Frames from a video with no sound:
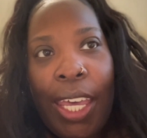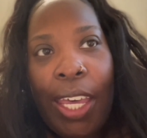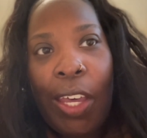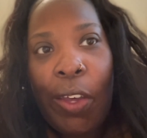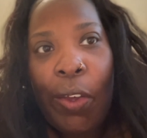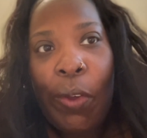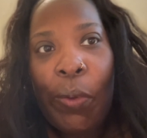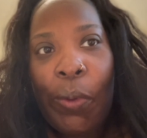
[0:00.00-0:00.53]

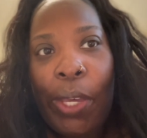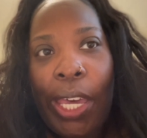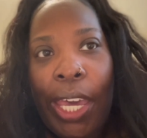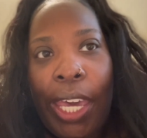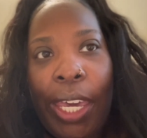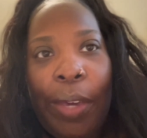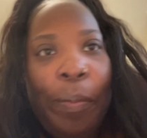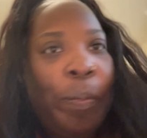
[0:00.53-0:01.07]

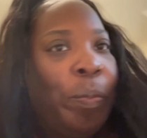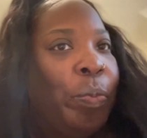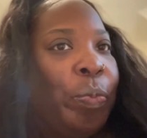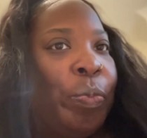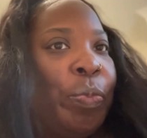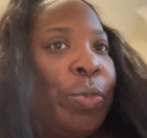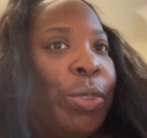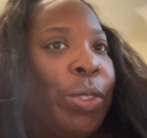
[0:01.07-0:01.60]
Okay,
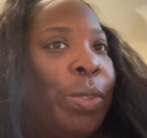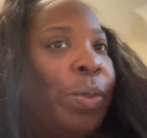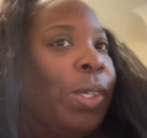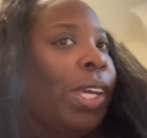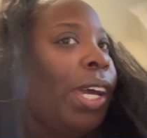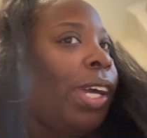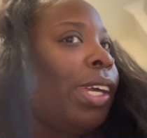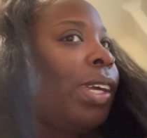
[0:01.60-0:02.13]

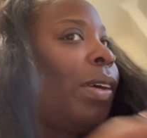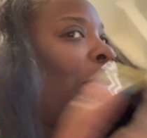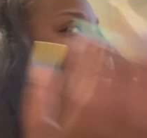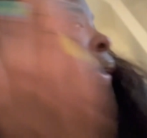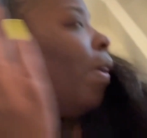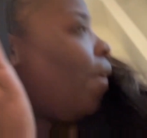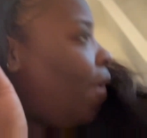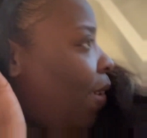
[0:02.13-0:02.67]
got him
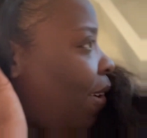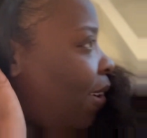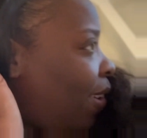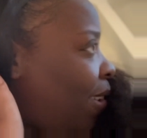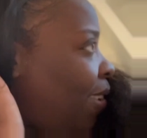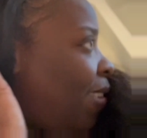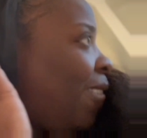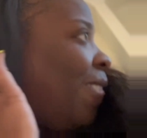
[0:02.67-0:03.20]

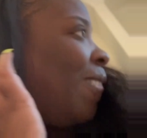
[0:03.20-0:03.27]
all